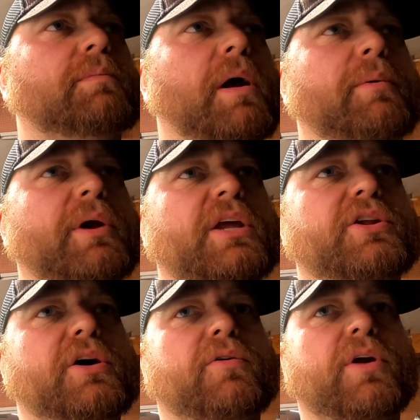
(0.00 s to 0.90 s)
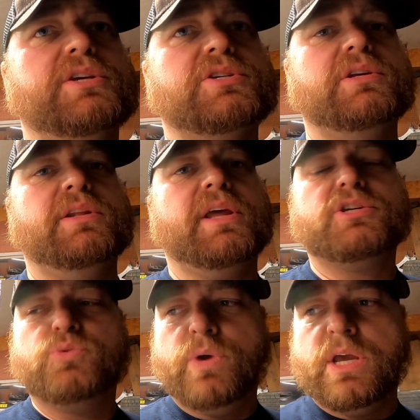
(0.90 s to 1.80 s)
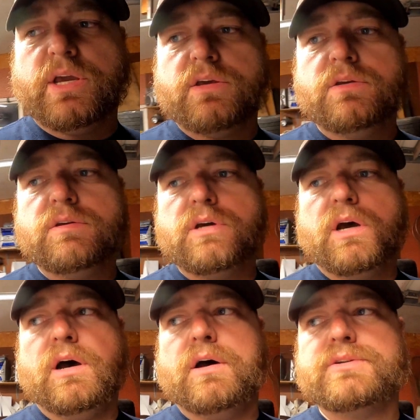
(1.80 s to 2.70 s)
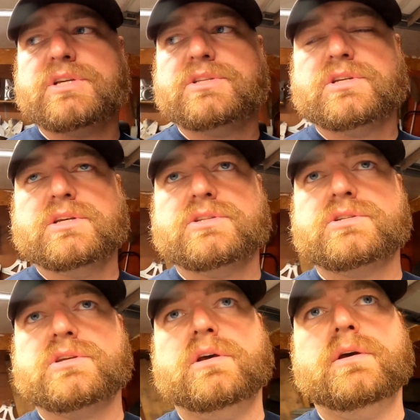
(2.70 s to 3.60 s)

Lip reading: probably get done racing next week, since it's